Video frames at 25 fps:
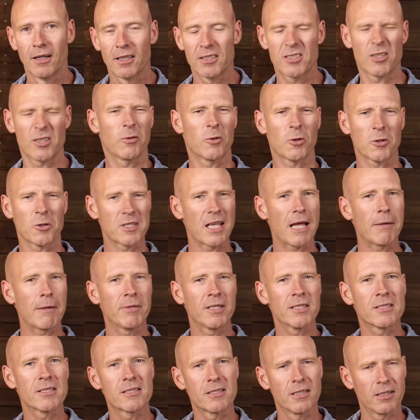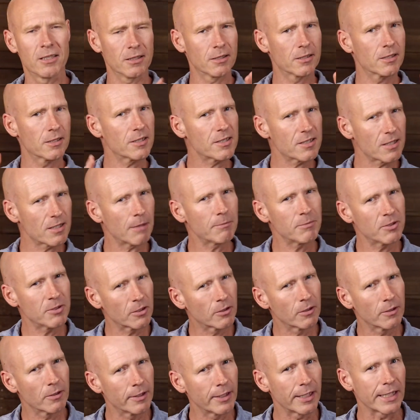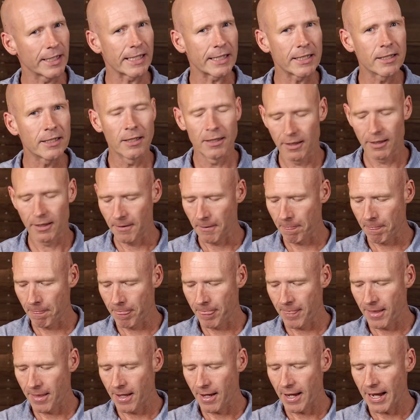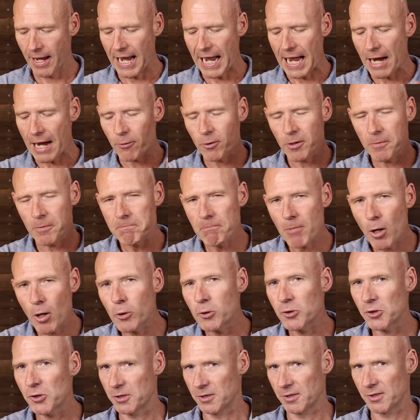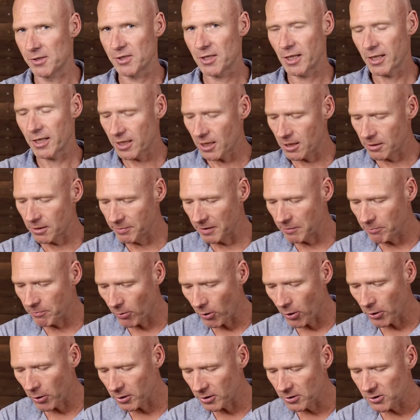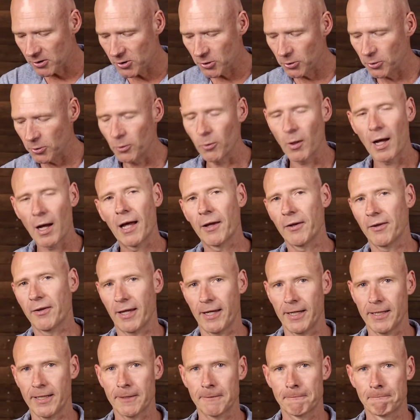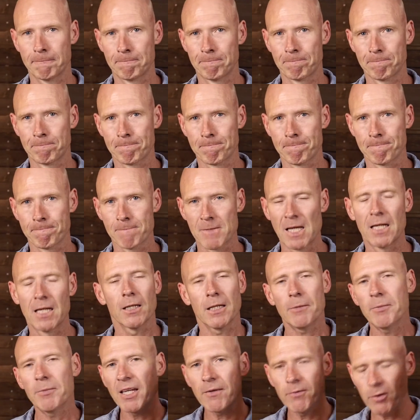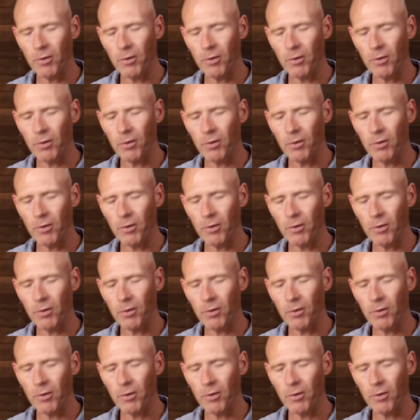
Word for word: And so of course, that means that to some degree, our emotions are going to be broken too, aren't they? Let me